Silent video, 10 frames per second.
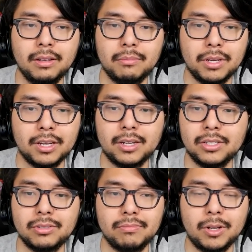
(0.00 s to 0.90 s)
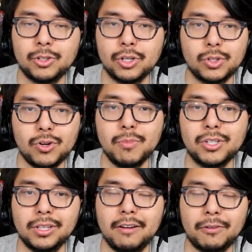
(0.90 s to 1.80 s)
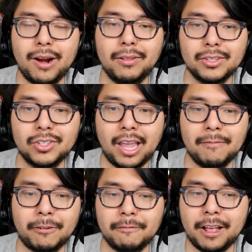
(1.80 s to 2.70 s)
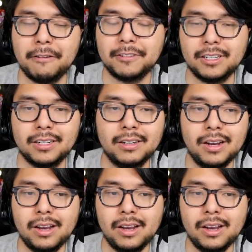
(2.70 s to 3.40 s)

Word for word: because there's just too much love around this game for Valve to